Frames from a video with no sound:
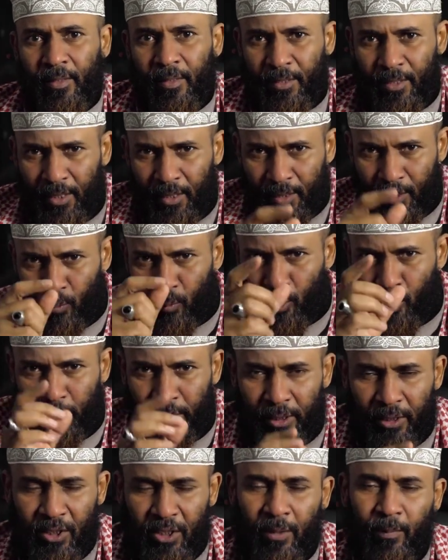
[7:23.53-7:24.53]
drink the
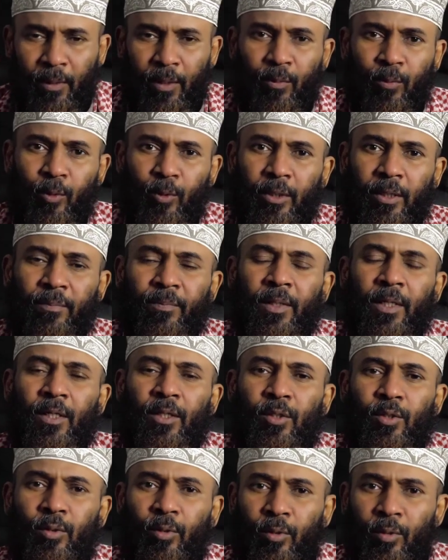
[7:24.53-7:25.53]
water and shower the water.
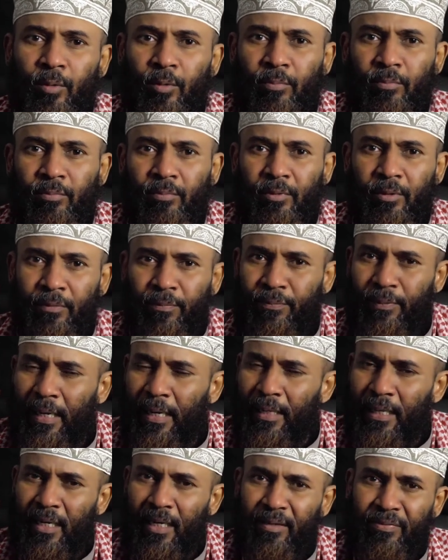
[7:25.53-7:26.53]
So the
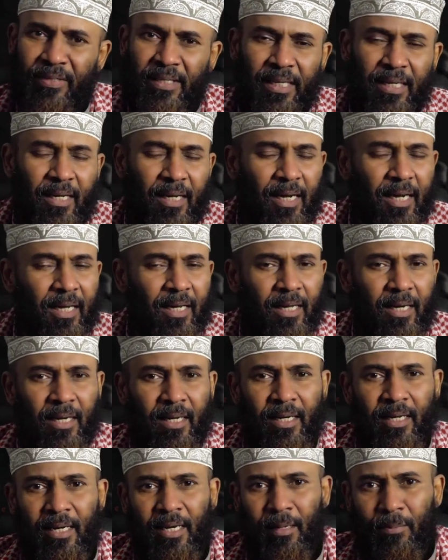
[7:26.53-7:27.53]
father left there
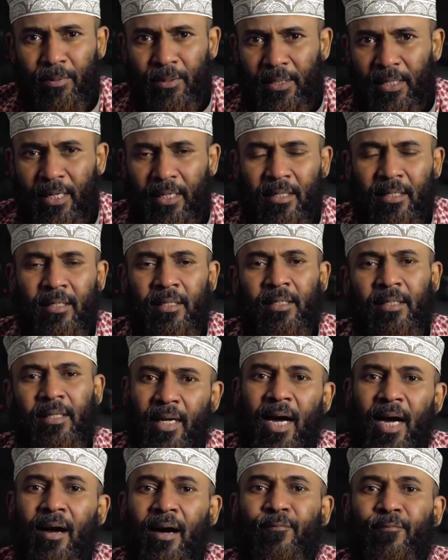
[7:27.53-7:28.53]
angrily and upset.
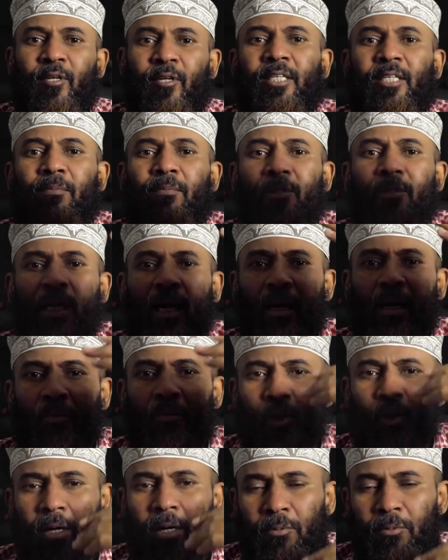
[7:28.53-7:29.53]
After some time,
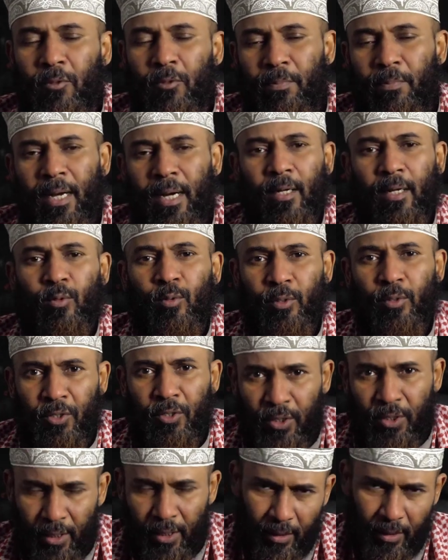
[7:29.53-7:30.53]
he comes back to the
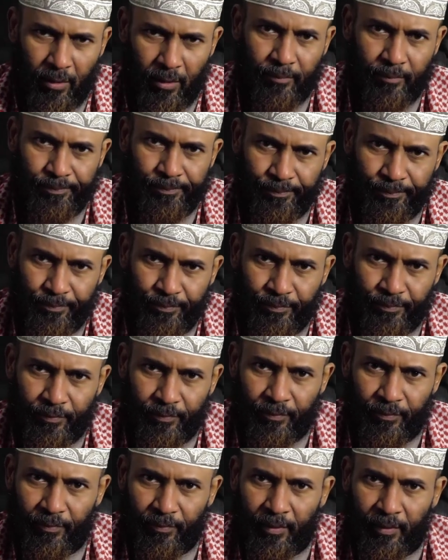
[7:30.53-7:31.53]
sheikh
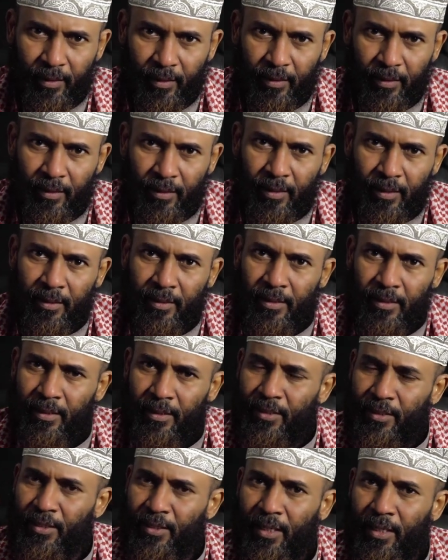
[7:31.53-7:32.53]
and he
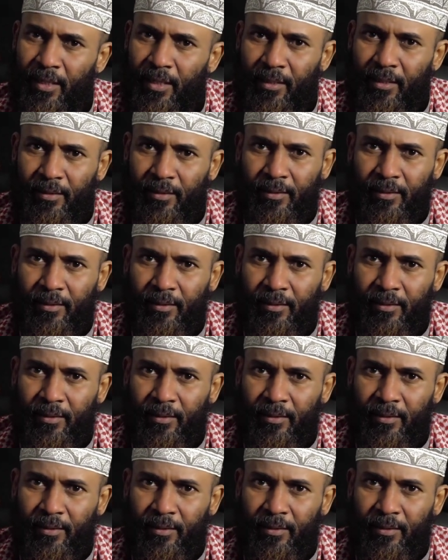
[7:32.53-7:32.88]
said, the sheikh,